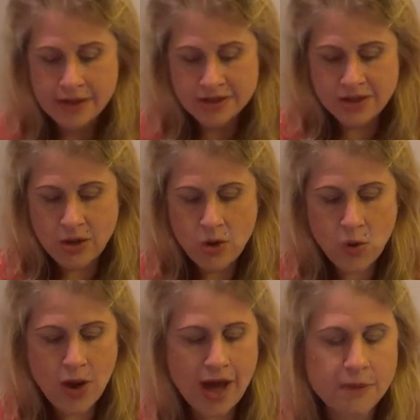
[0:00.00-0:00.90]

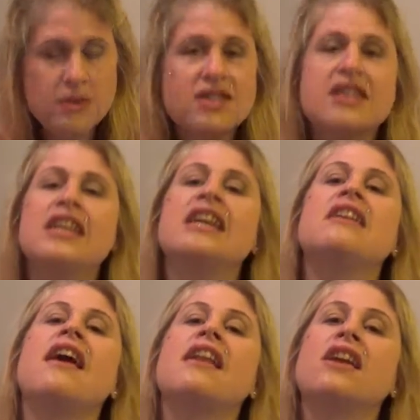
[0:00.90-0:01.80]
So I wasn't
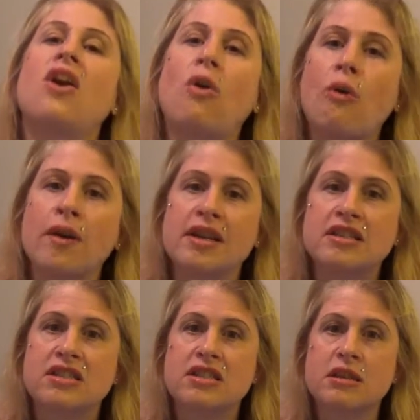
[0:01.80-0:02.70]
in any hurry
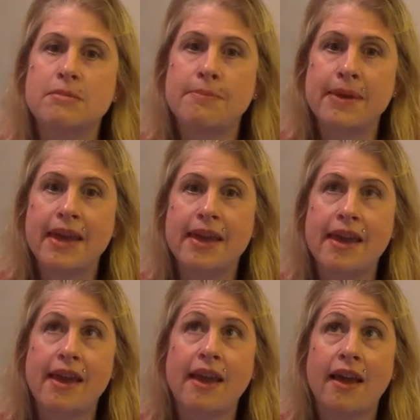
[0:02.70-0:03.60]
to
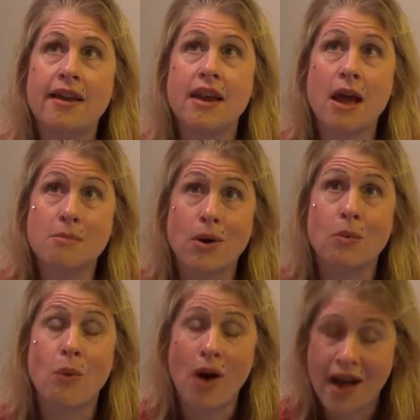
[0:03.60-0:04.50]
be number
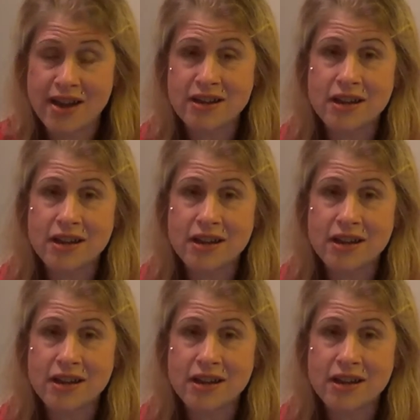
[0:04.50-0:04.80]
one.